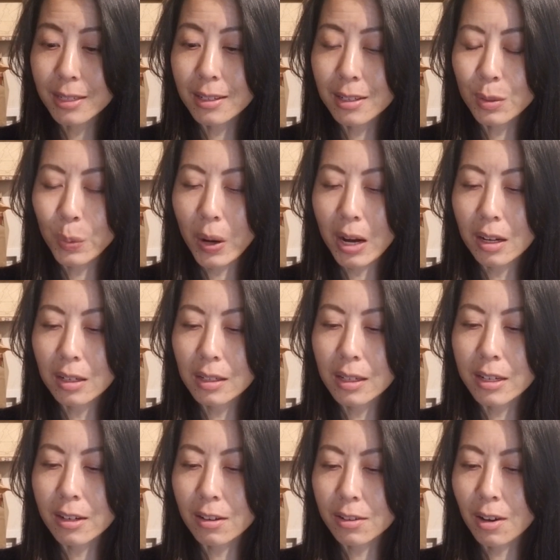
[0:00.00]
as well.
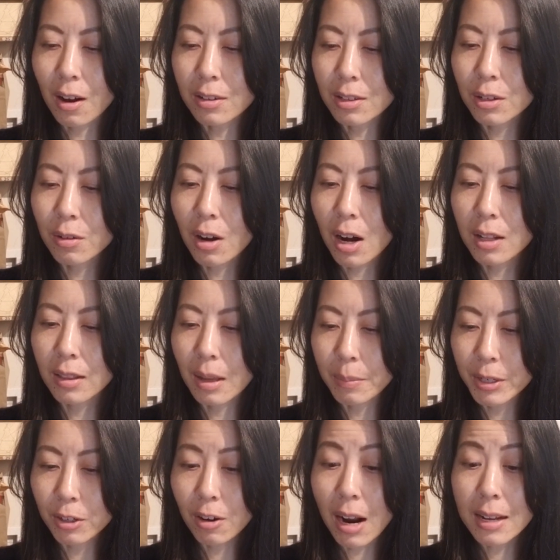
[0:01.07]
It's also got
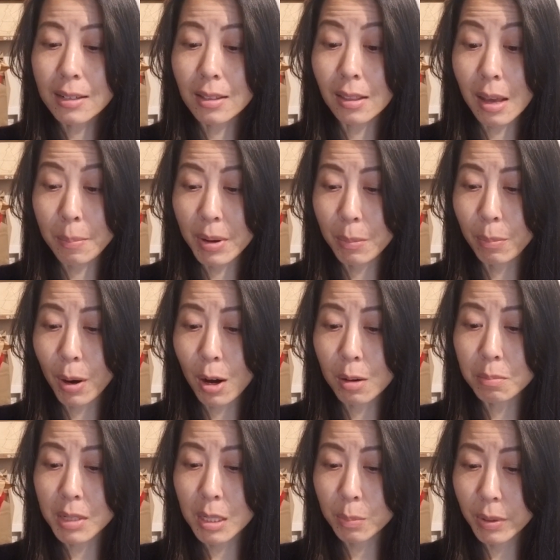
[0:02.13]
lemongrass, lemon
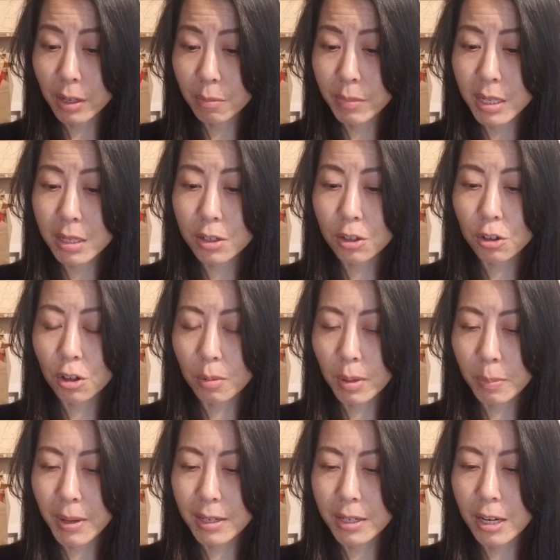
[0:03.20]
balm, spearmint, yerba
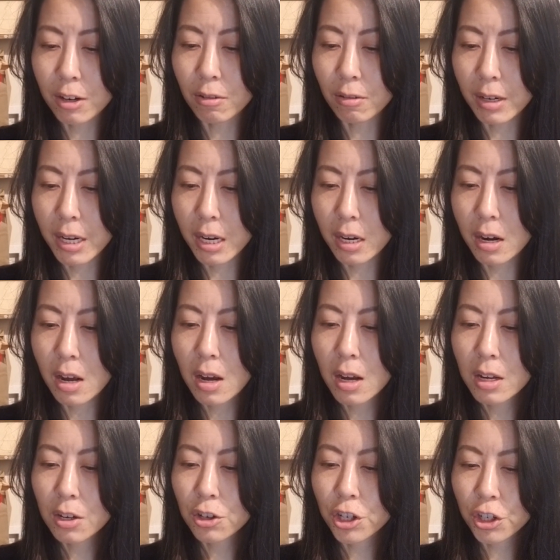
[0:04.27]
mate green,
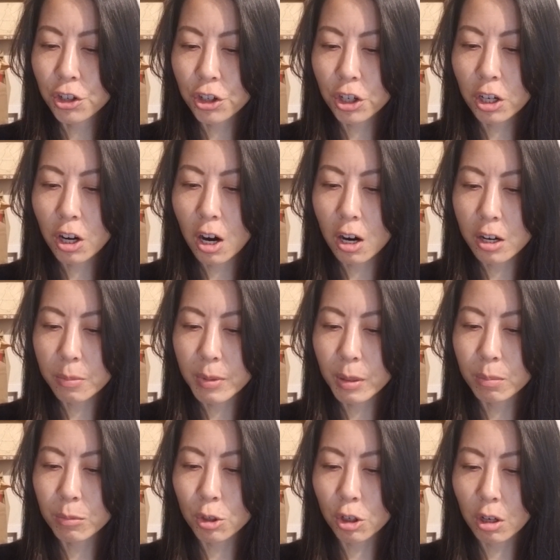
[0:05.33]
ginger,
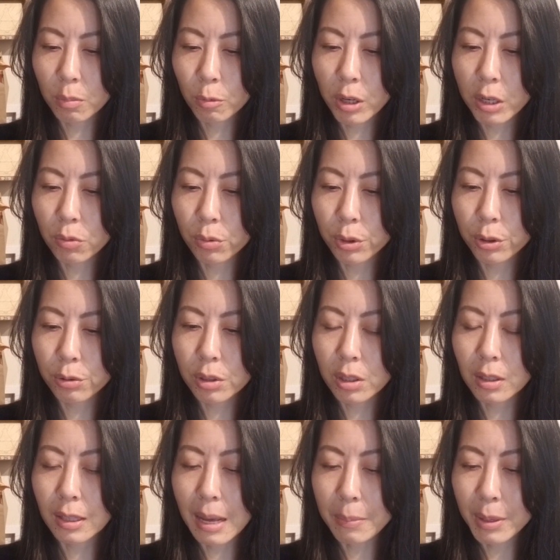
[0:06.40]
cardamom, turmeric root,
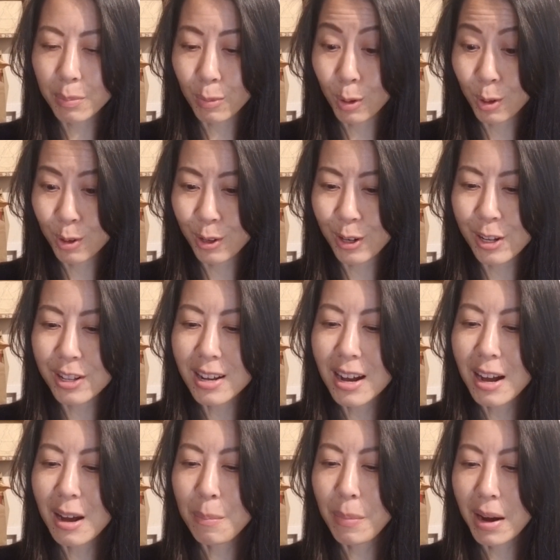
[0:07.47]
lemon myrtle,
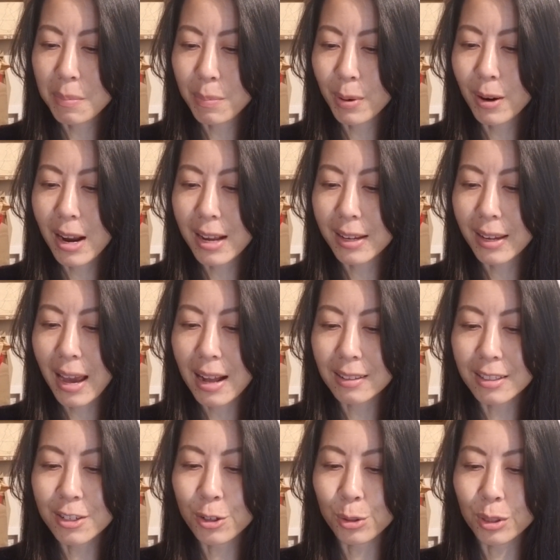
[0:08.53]
pepper, and
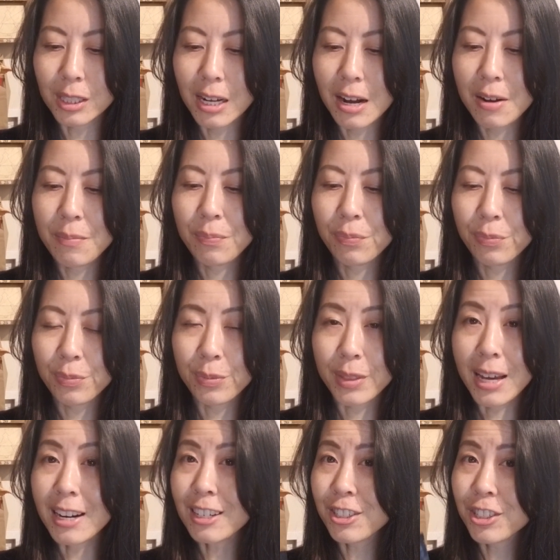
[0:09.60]
calendula.
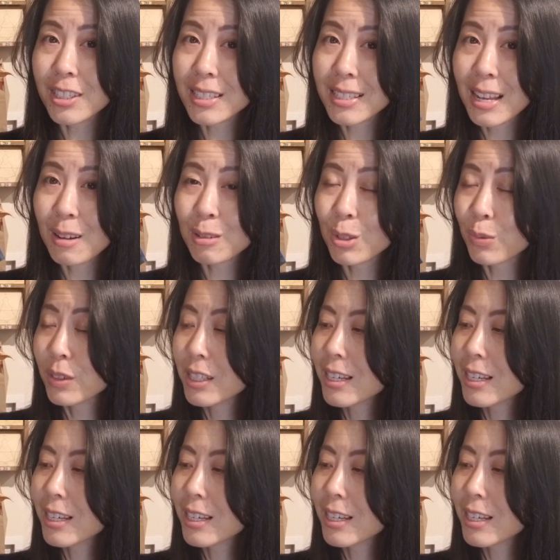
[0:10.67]
That actually sounds really